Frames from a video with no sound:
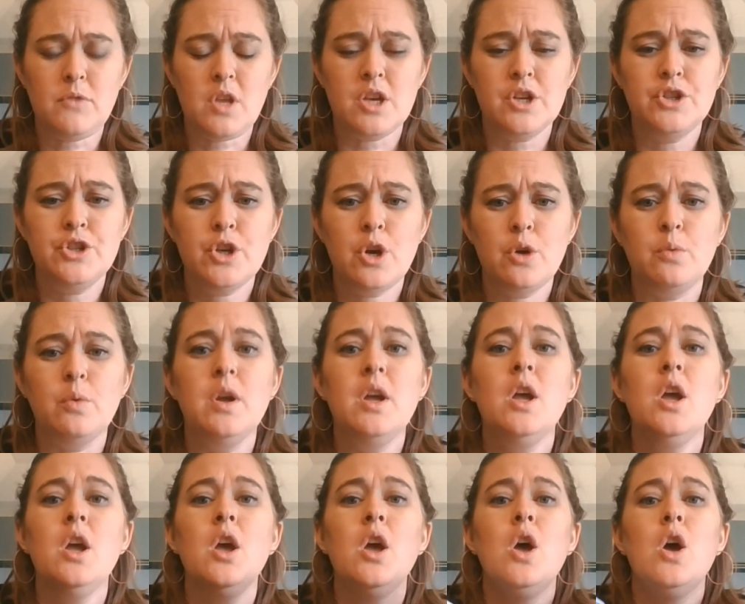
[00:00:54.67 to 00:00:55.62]
So
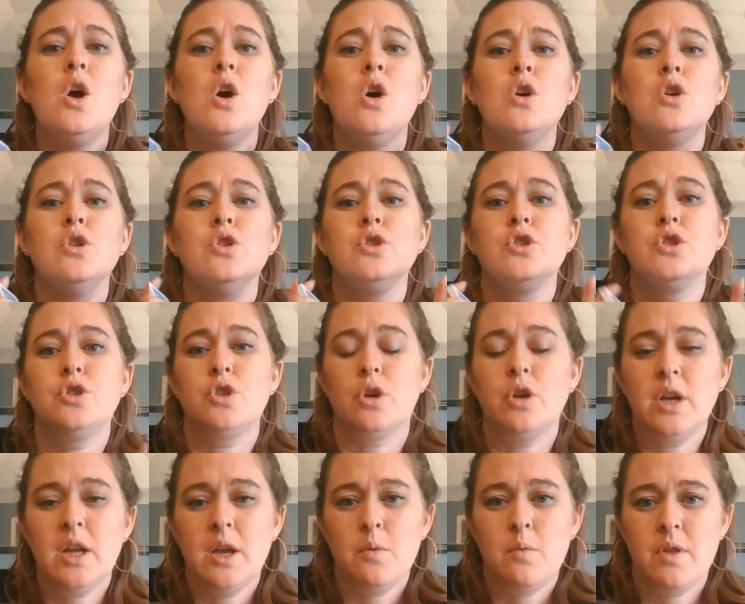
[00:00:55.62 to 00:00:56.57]

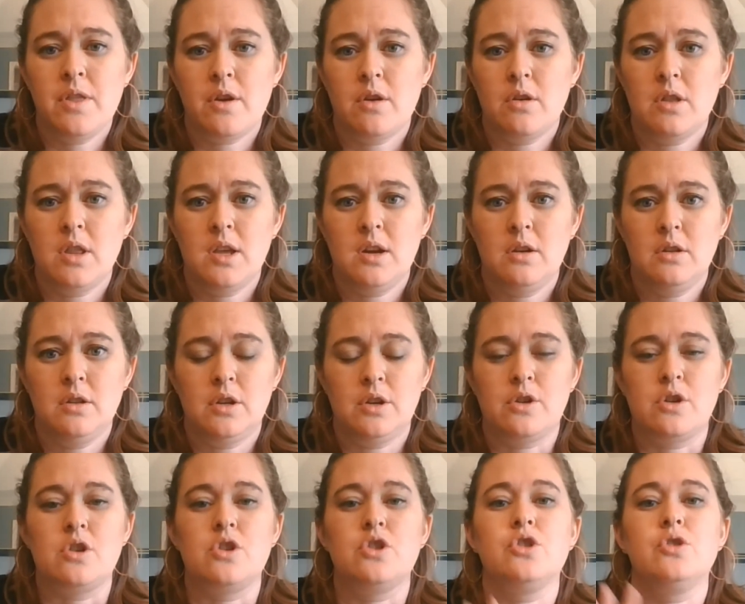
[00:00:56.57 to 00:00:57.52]
starting with our little
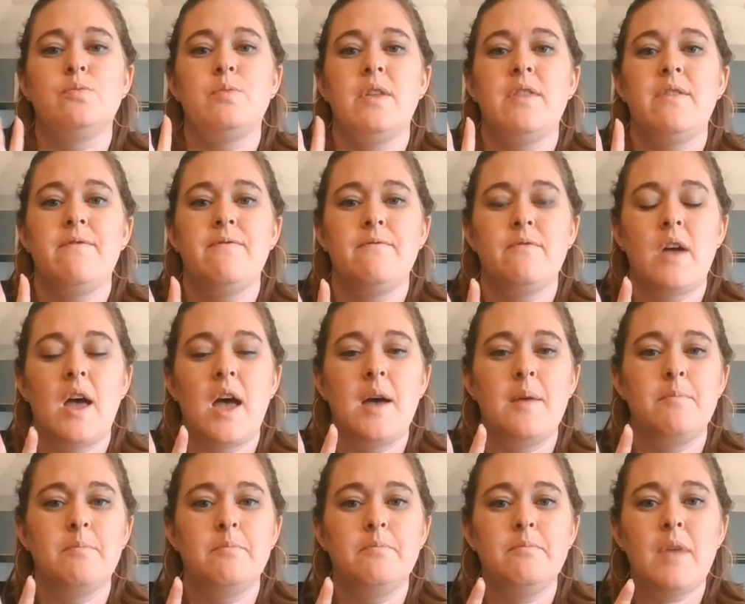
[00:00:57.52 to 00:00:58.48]
learners with
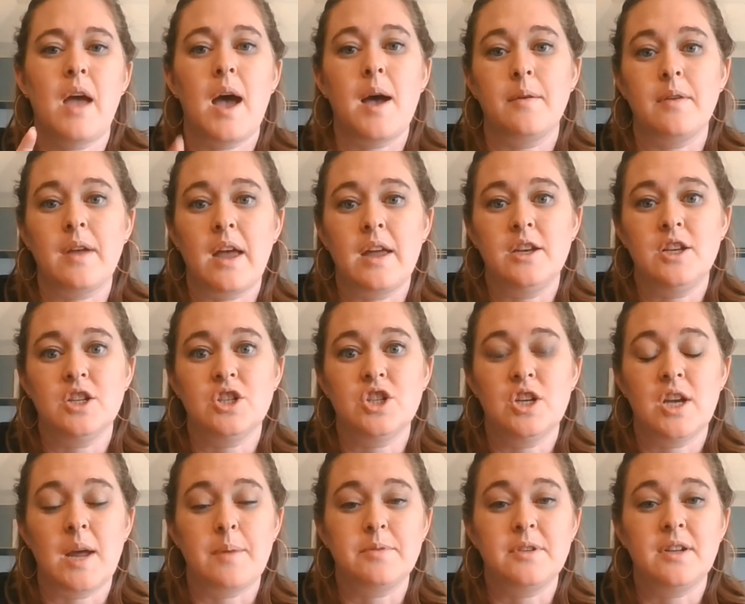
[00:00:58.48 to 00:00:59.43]
addition
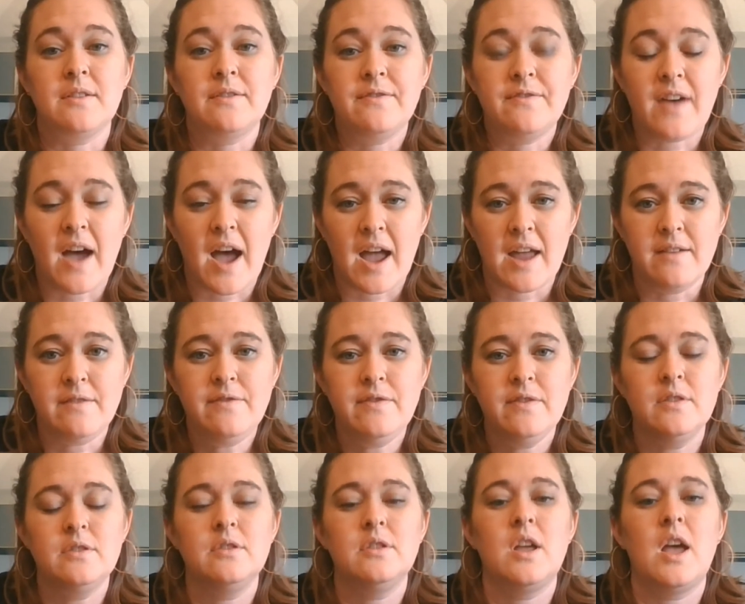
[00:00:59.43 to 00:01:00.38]
up to 5,
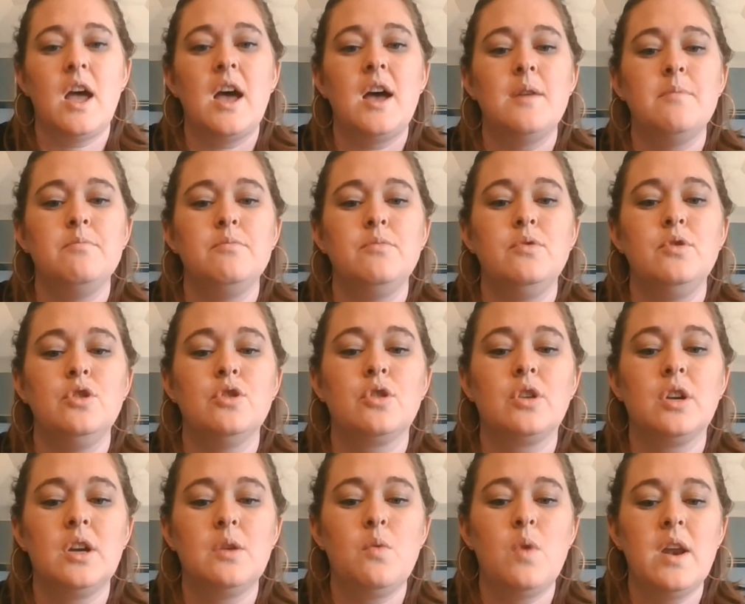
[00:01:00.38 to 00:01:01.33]
you're
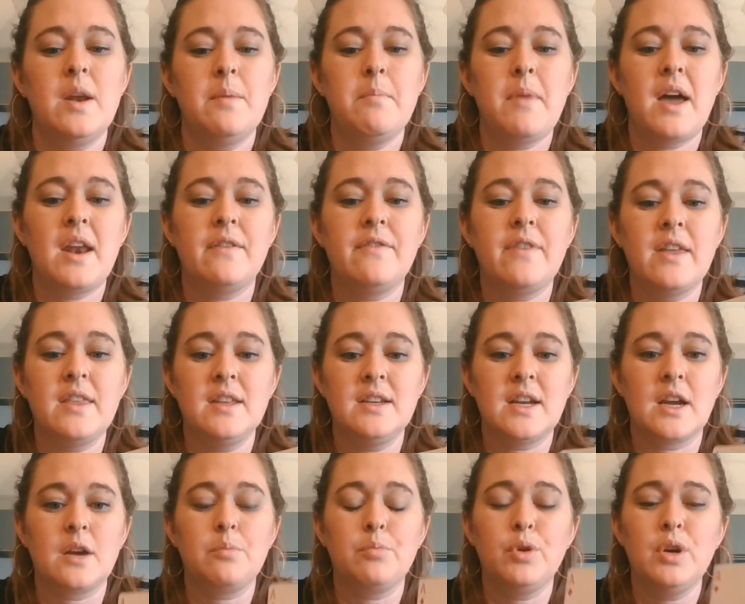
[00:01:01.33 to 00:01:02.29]
going to want to modify the
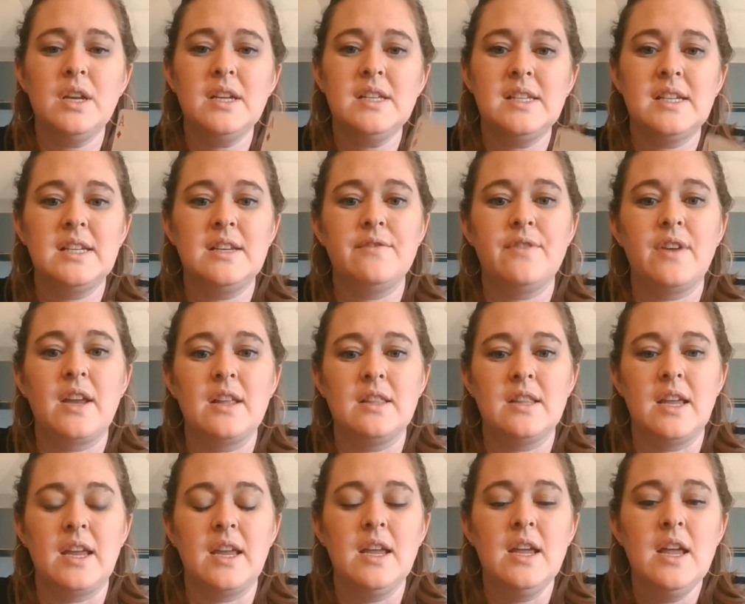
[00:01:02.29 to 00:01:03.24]
deck pretty
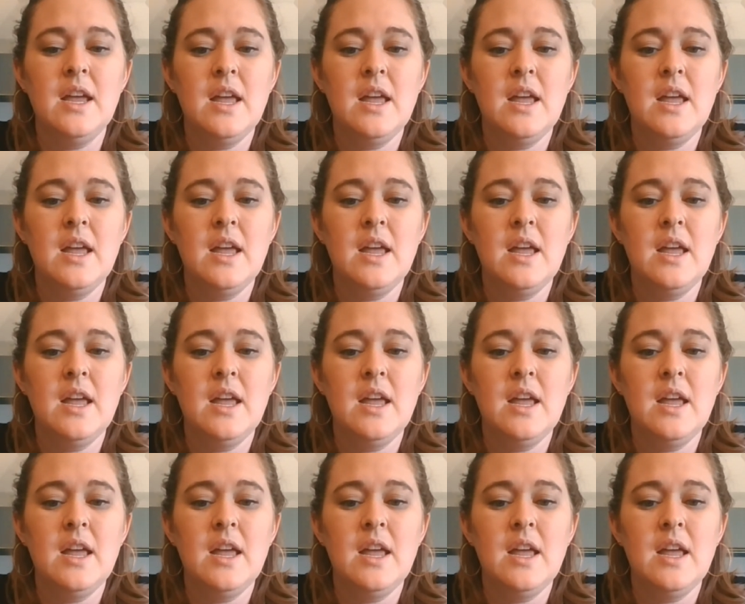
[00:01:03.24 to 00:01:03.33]
significantly.